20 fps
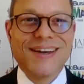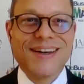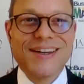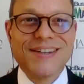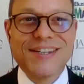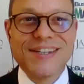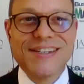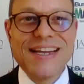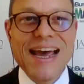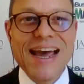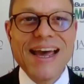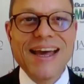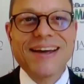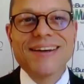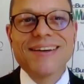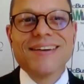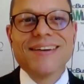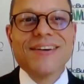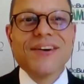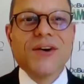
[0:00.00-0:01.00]

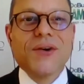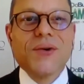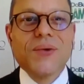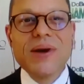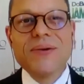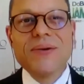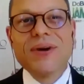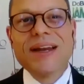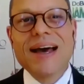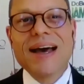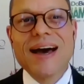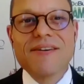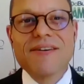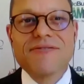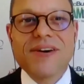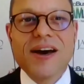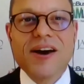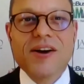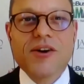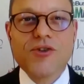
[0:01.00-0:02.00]
Today, we will
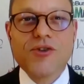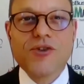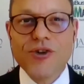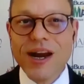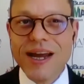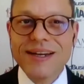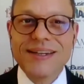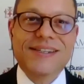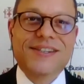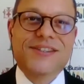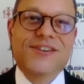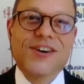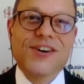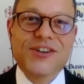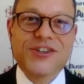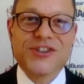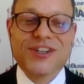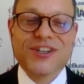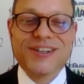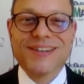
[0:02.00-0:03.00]
have a great
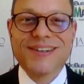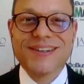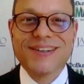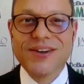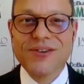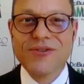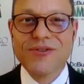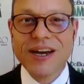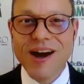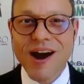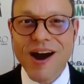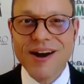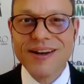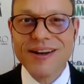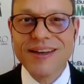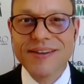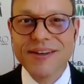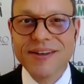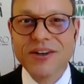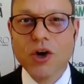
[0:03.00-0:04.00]
discussion
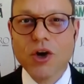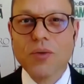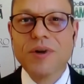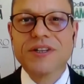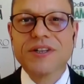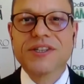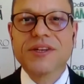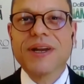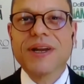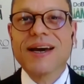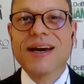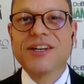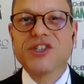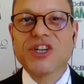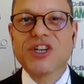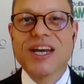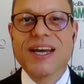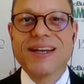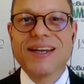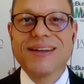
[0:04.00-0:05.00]
regarding the global supply
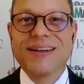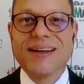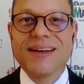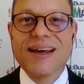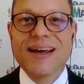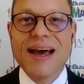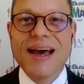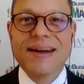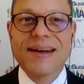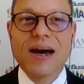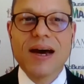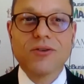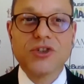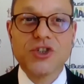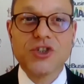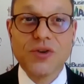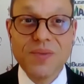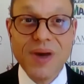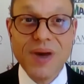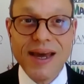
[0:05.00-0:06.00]
chain and how
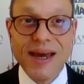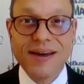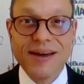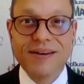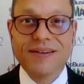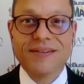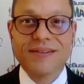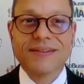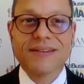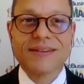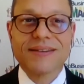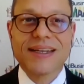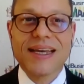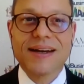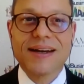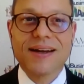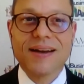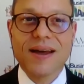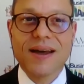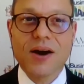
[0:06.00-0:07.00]
Jamaica
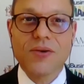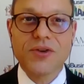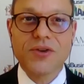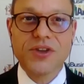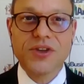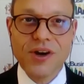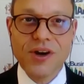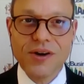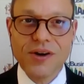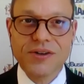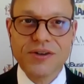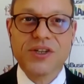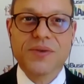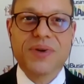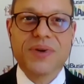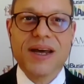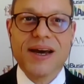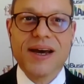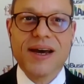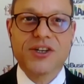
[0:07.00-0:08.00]
can allow your
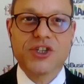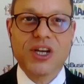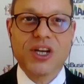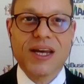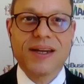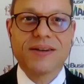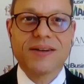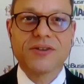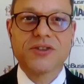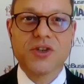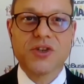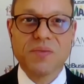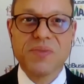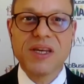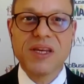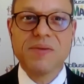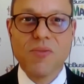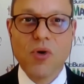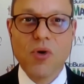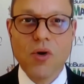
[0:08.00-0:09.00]
supply chain to
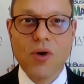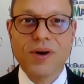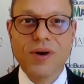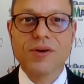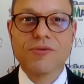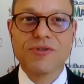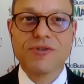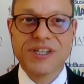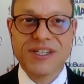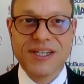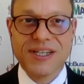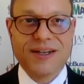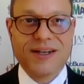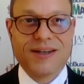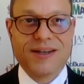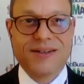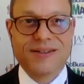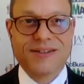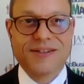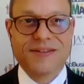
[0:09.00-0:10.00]
be more
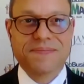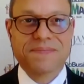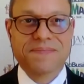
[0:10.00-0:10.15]
resilient.